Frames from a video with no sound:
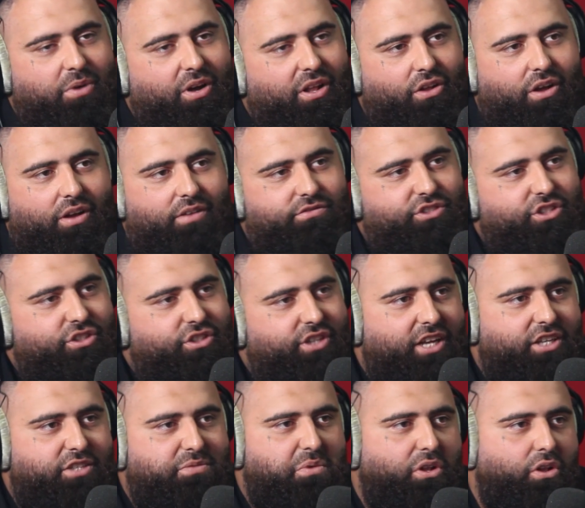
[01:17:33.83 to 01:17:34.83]
my life. She
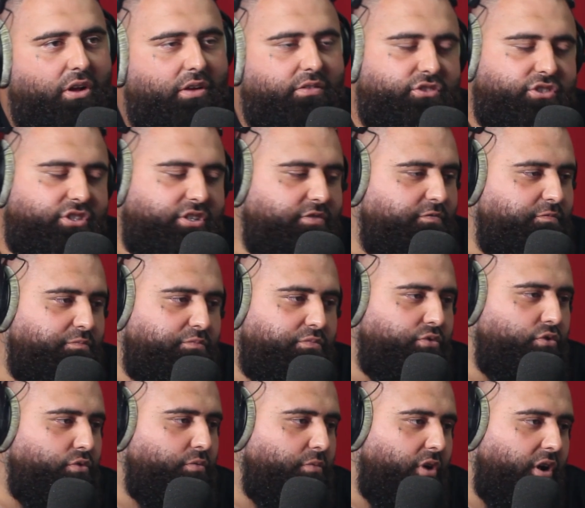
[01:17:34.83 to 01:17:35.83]
changed my life. She
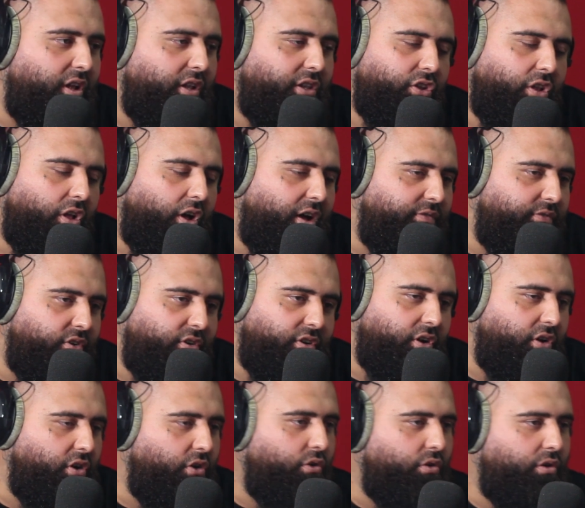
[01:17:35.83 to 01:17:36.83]
put my life on
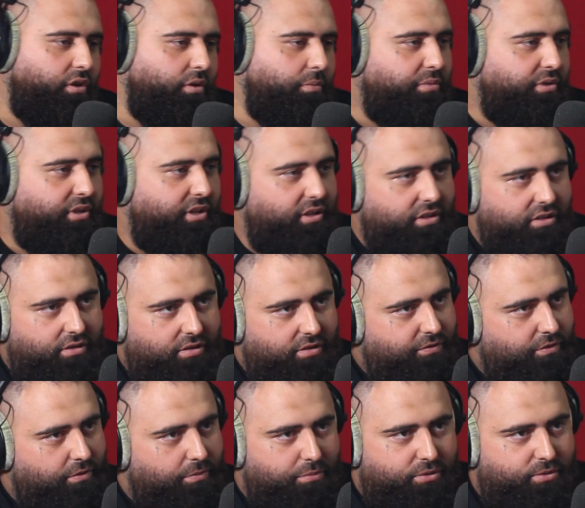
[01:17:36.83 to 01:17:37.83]
a whole completely
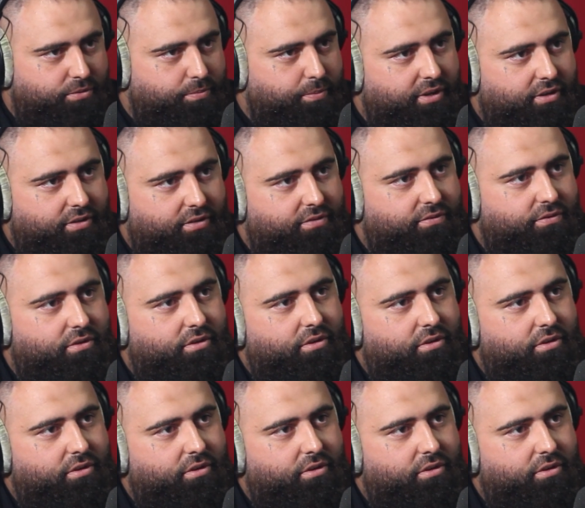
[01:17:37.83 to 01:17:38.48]
different perspective.